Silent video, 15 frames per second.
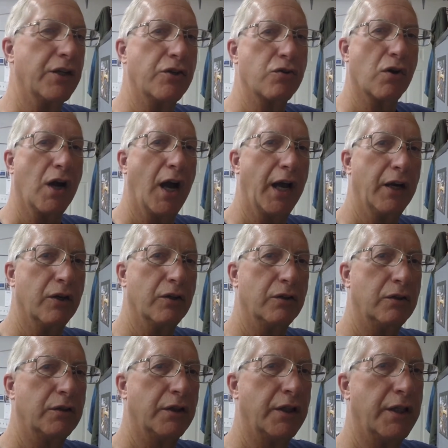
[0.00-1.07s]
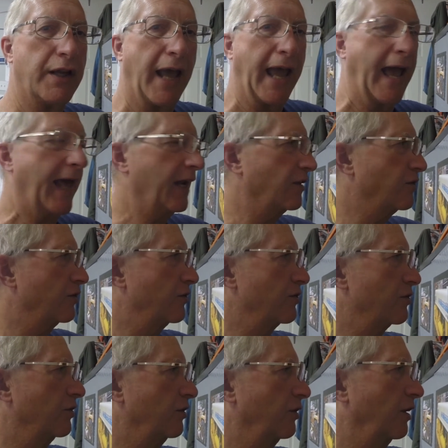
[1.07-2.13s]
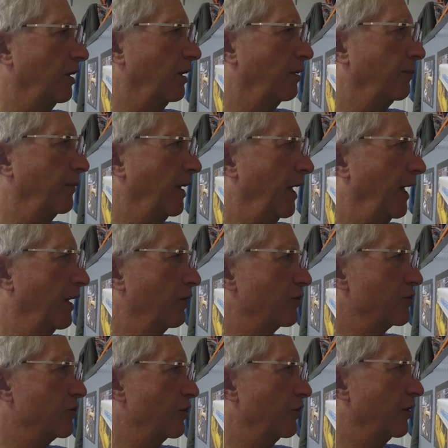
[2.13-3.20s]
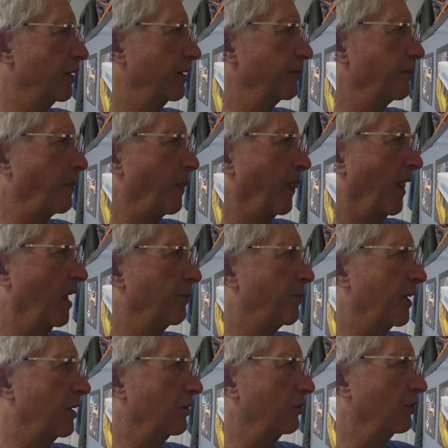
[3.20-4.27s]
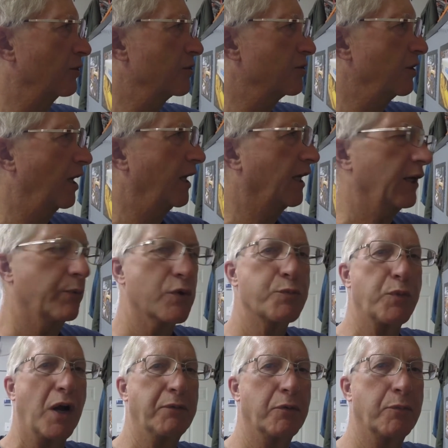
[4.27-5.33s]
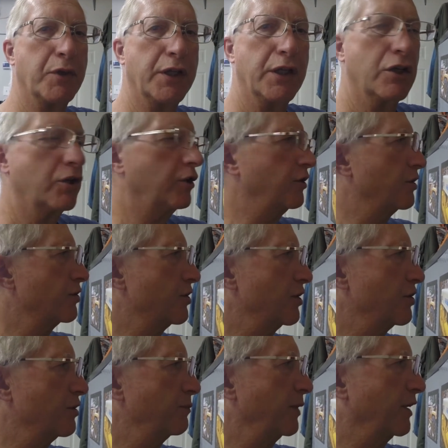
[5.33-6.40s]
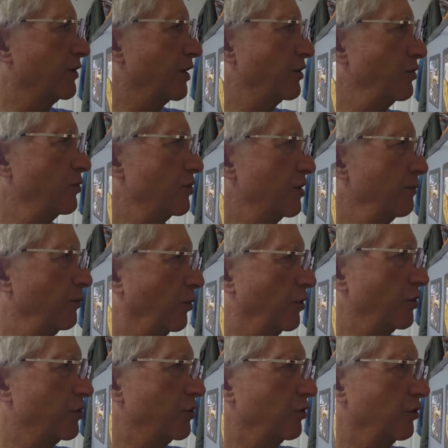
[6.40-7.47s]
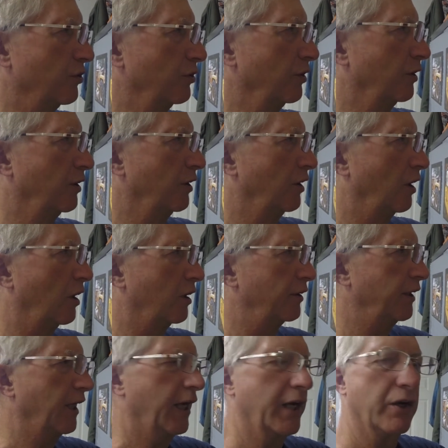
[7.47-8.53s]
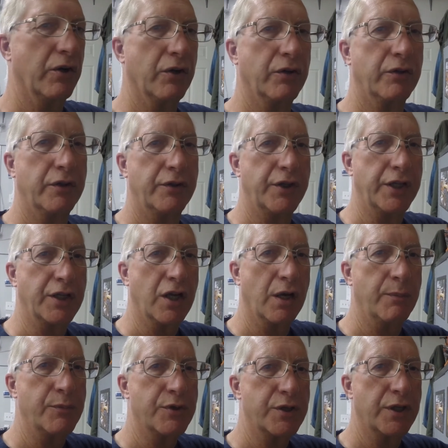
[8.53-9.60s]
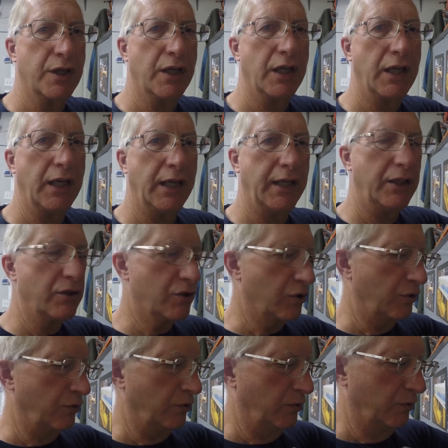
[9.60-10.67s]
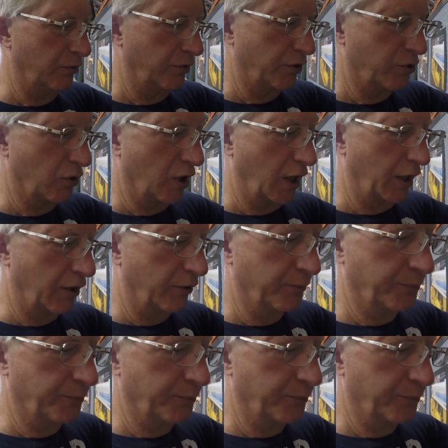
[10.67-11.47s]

a dryer, add it to the air circuit, but it looks like it was probably a good decision because I do see moisture on the air that comes into the dryer.